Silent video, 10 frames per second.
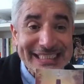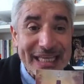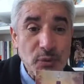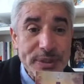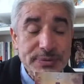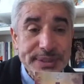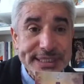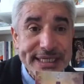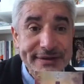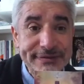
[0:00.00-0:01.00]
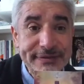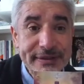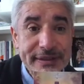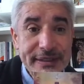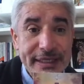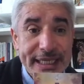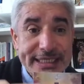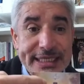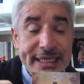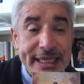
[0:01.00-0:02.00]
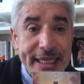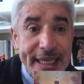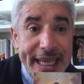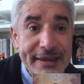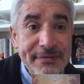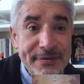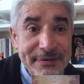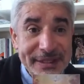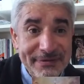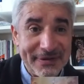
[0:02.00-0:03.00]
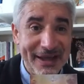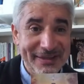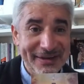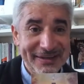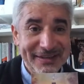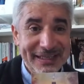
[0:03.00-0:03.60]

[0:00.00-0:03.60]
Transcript: that we receive came from the Father.